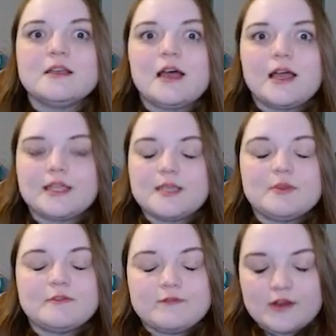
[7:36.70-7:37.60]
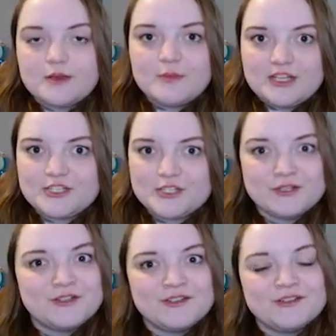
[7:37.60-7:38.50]
I keep it very much
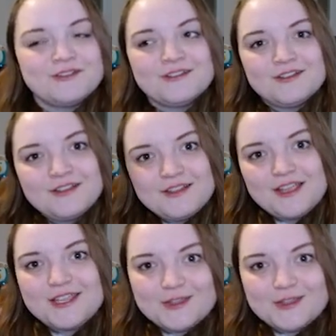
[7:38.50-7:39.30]
in